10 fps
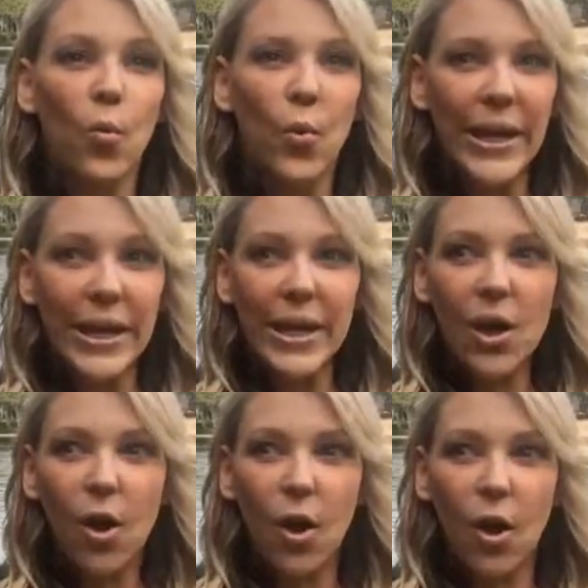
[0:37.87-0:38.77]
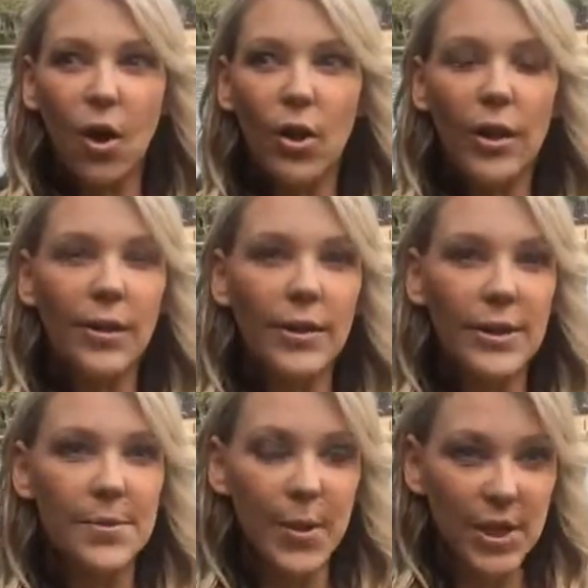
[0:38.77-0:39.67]
We all
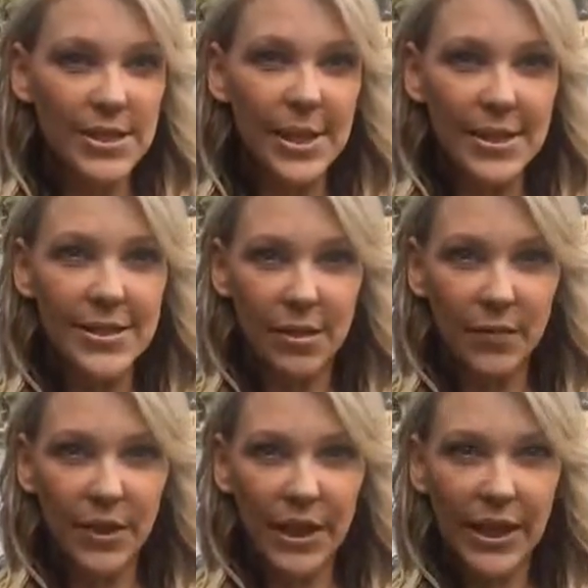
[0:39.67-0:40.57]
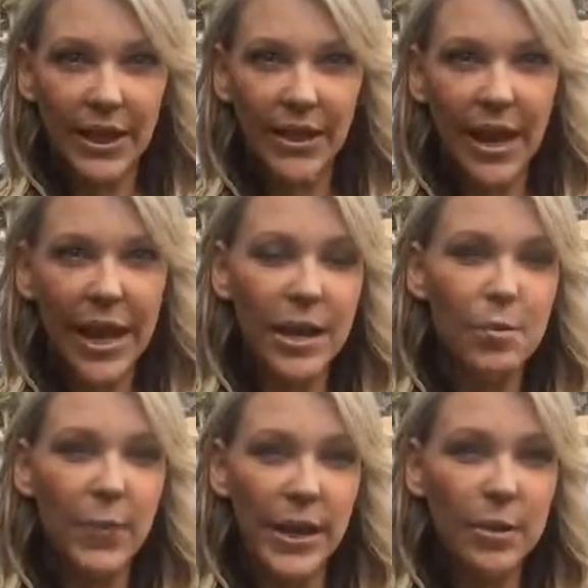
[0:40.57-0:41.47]
experience things differently, and
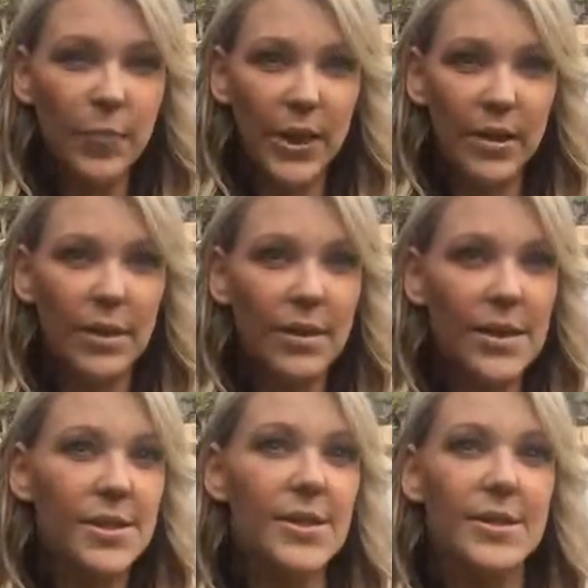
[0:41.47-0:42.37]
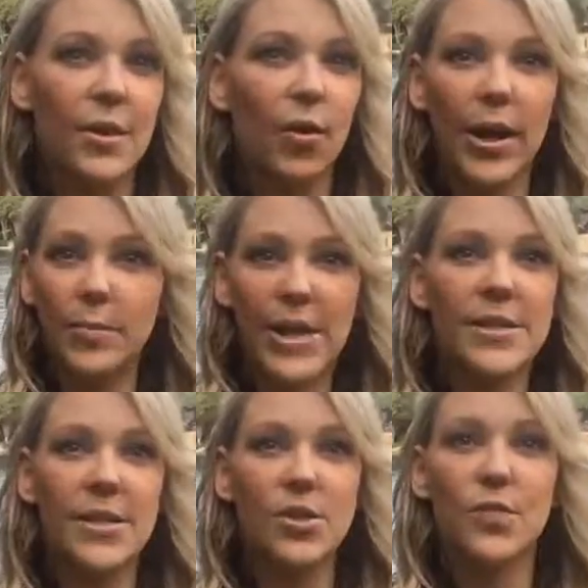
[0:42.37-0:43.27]
it might be that this is a great
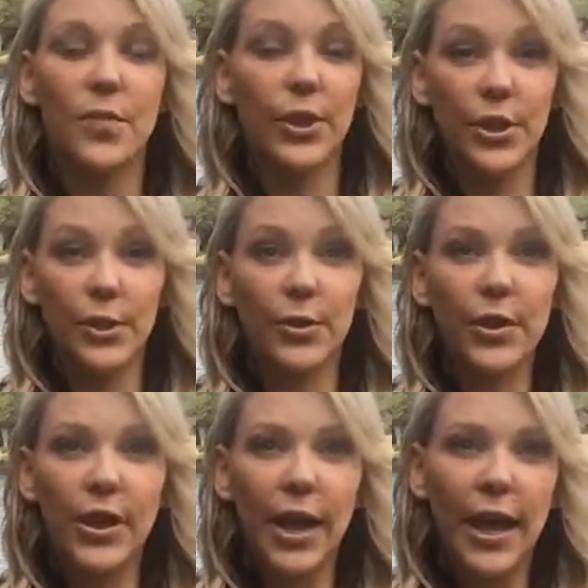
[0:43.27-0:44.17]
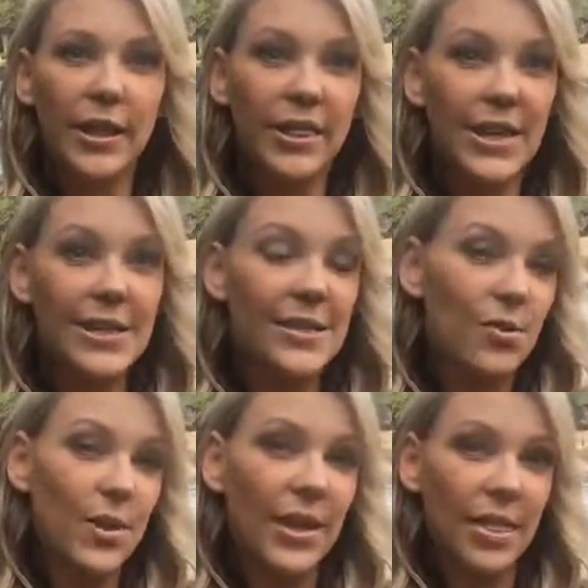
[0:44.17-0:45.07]
message for you, and these
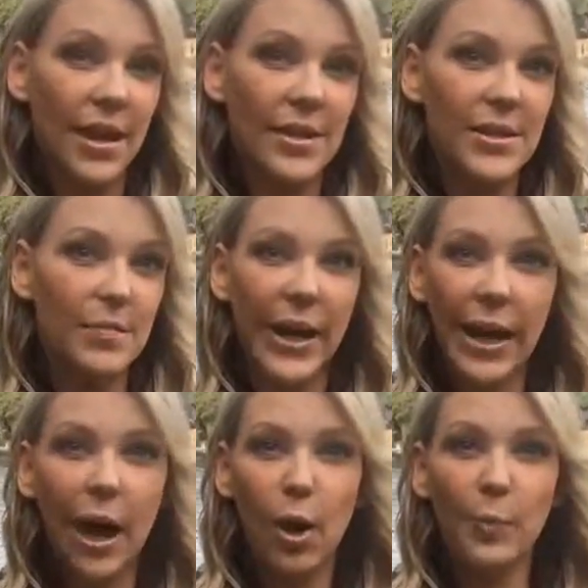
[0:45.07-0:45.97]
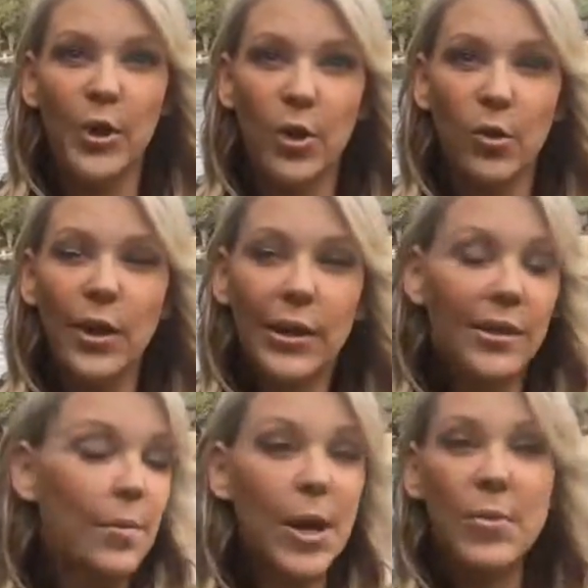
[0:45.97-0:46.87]
3 things might help you.
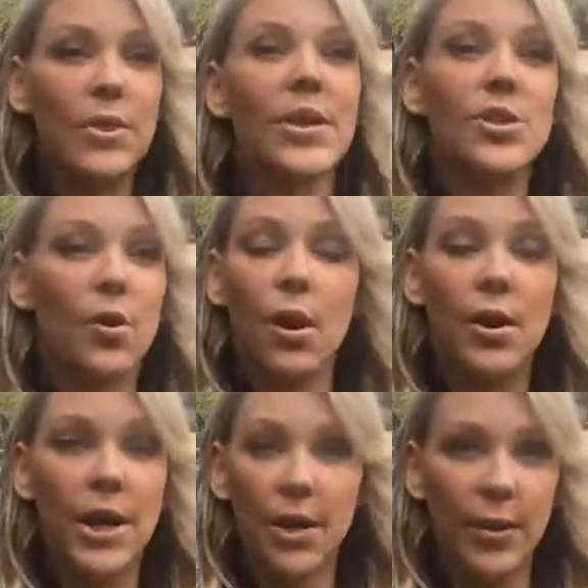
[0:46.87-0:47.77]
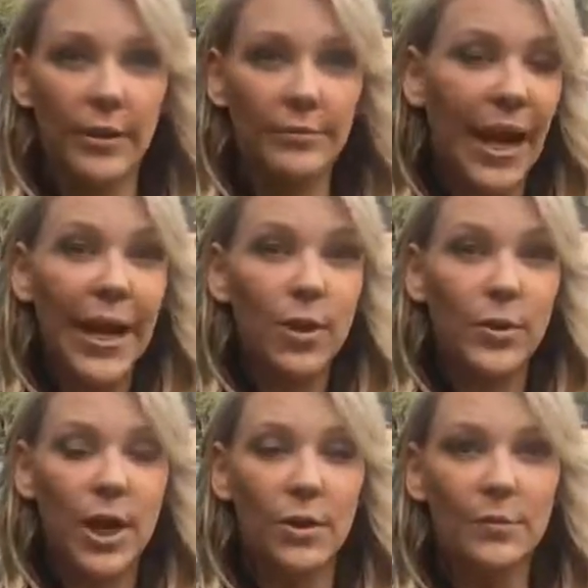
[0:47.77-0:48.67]
They might be things you're already doing. I don't
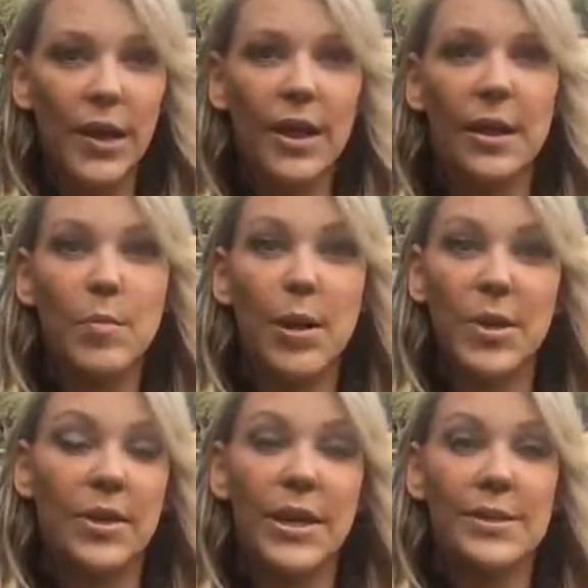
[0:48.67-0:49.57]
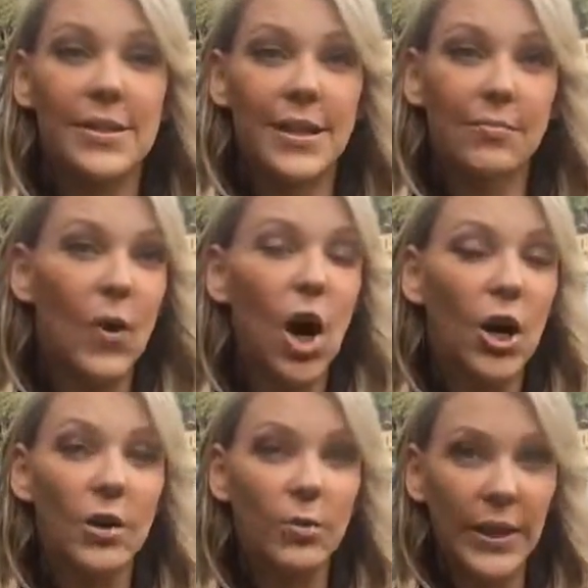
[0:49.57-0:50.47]
know. They might be things that
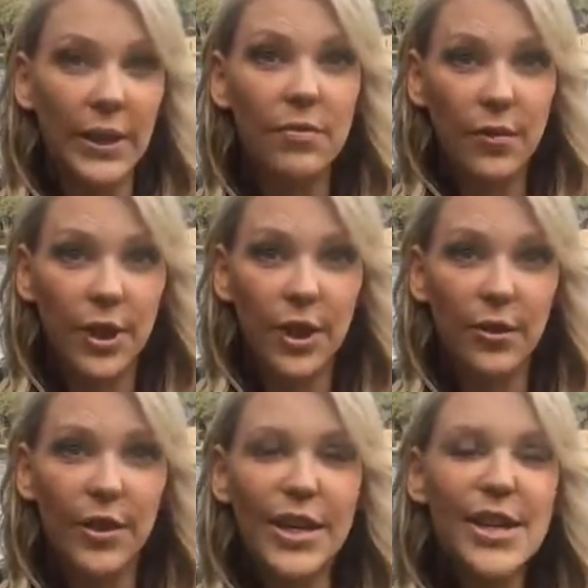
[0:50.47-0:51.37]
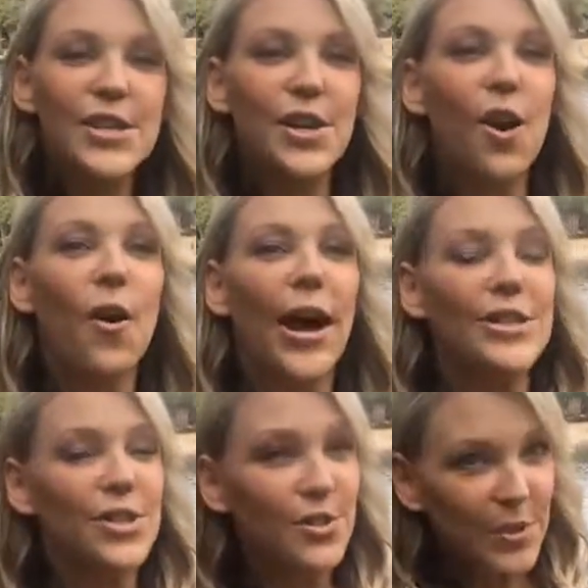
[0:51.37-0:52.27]
aren't really for you. So I
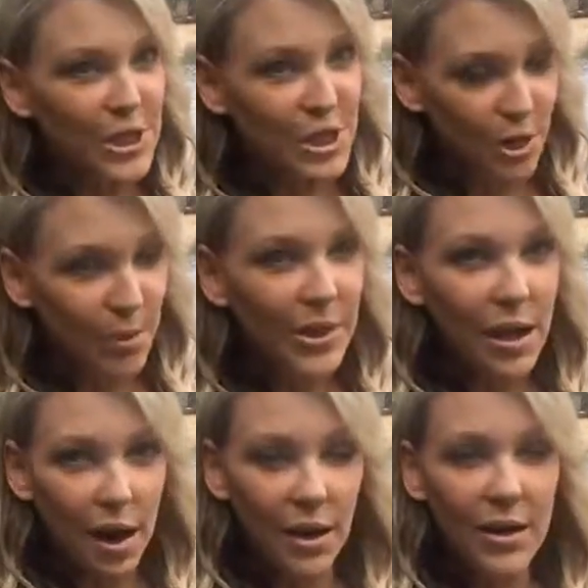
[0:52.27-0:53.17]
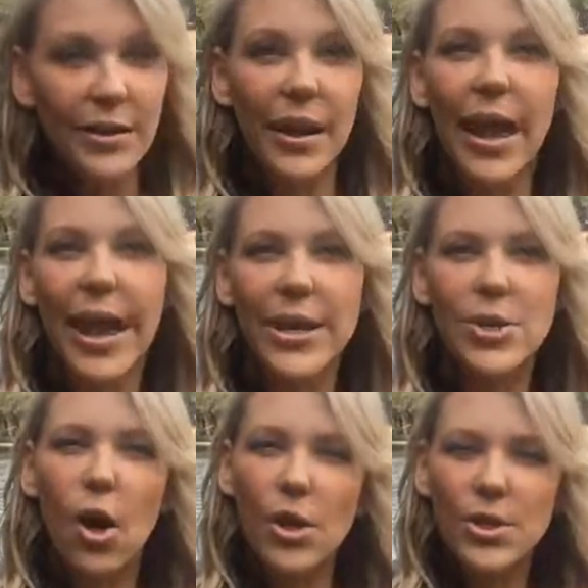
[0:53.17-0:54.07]
just want to share what they are, and
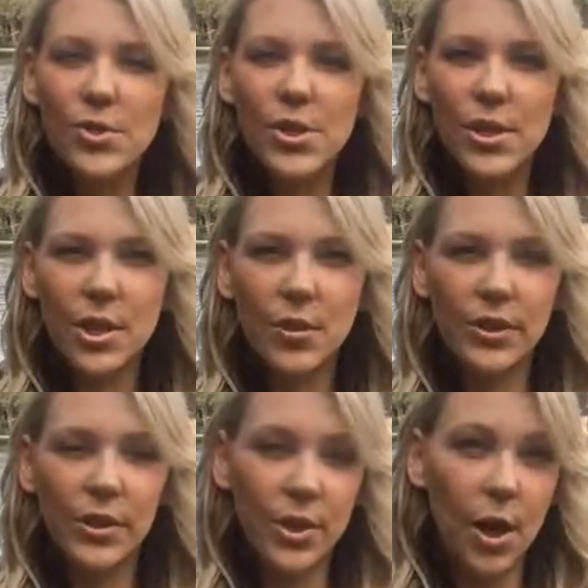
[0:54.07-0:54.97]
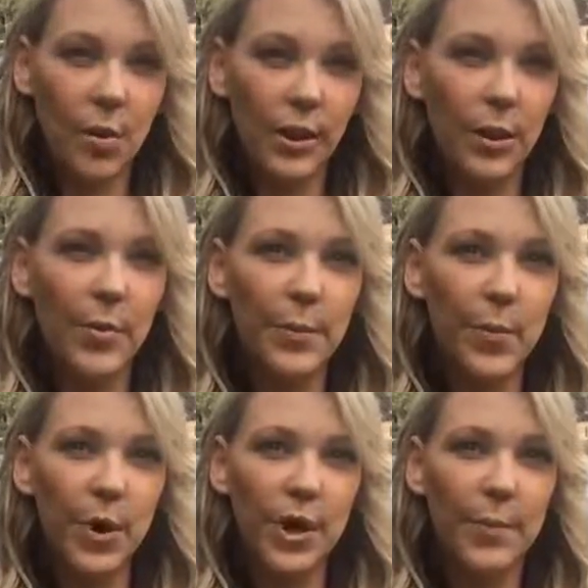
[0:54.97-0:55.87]
also so that you know a little bit
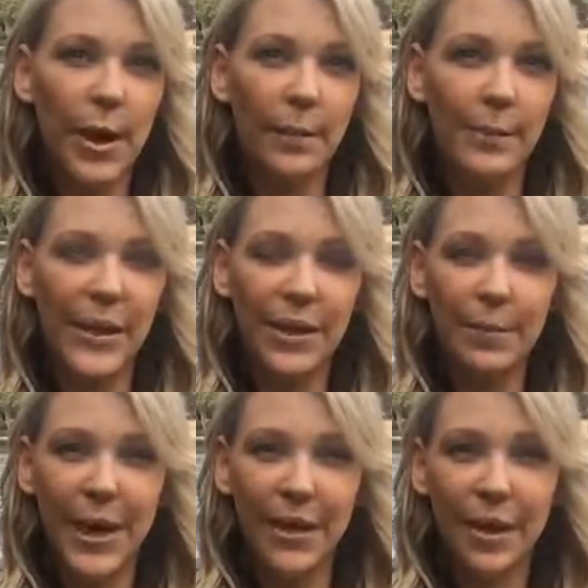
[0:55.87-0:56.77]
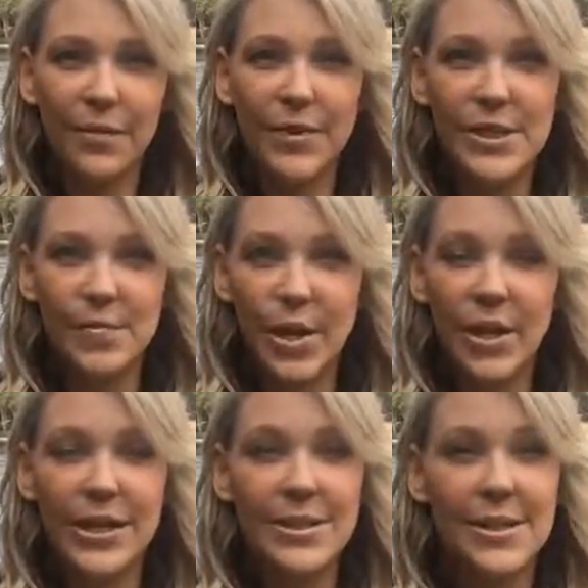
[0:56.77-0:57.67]
more about me and my life
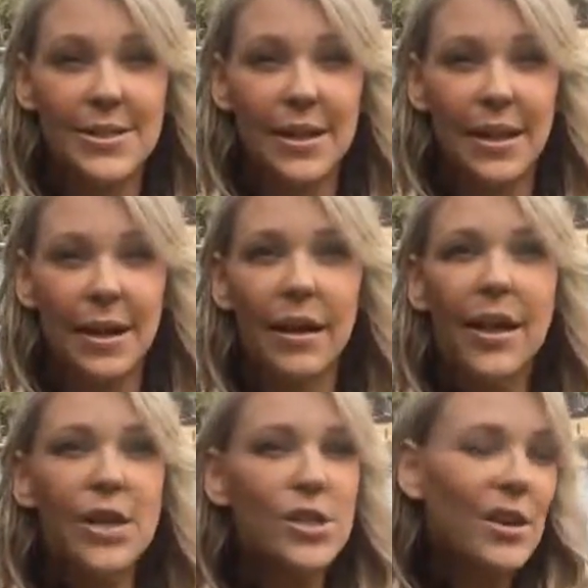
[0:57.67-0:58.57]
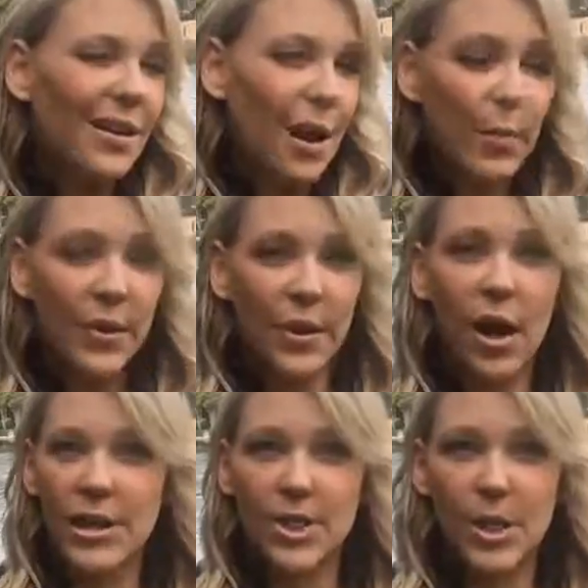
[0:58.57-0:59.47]
experiences and a couple of the
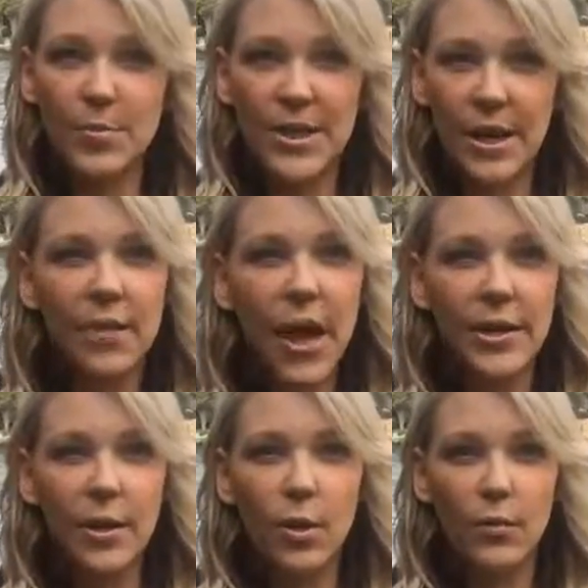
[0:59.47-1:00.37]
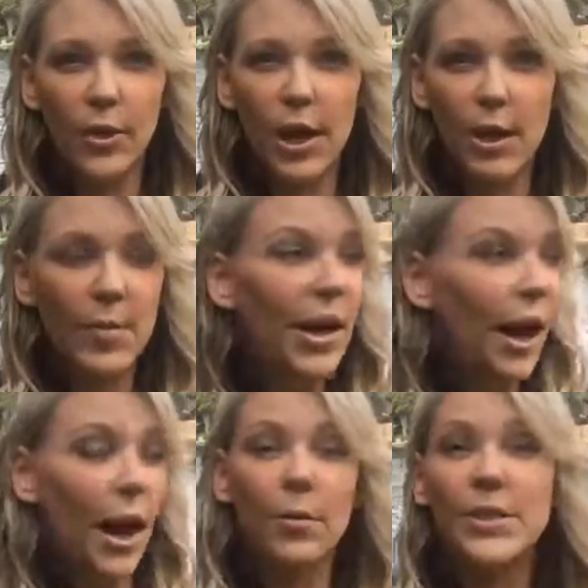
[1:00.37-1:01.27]
hardships that I've had to overcome.
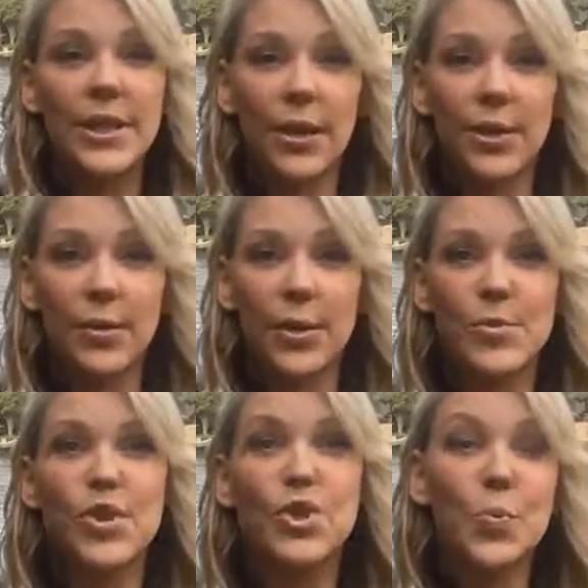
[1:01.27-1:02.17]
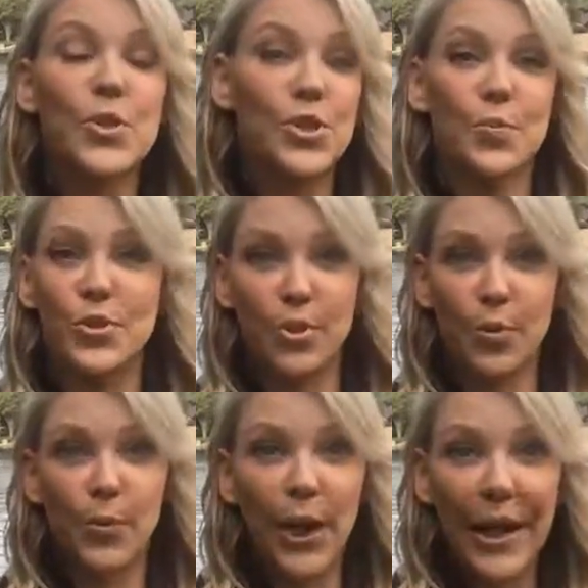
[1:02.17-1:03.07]
I will tell you I'm super
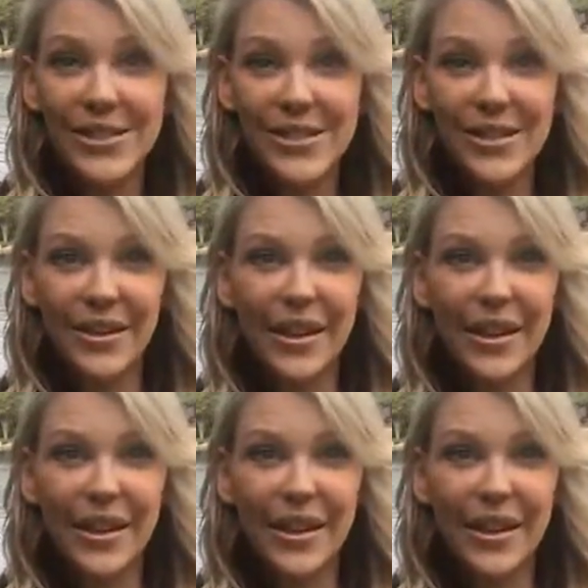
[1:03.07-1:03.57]
blessed.